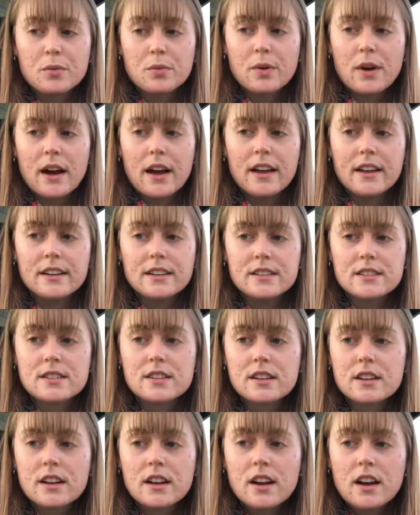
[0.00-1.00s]
and
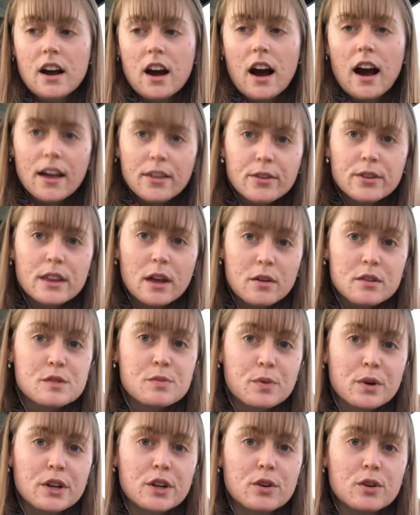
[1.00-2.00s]
I thought that was
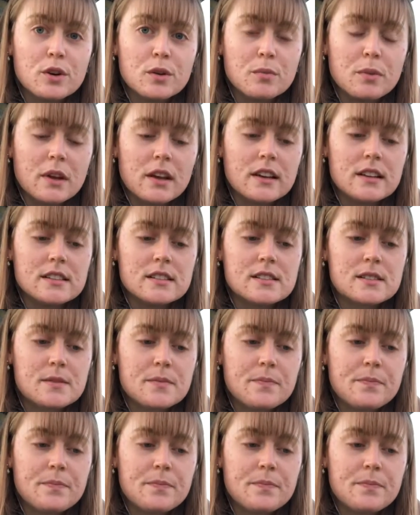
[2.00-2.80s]
pretty good because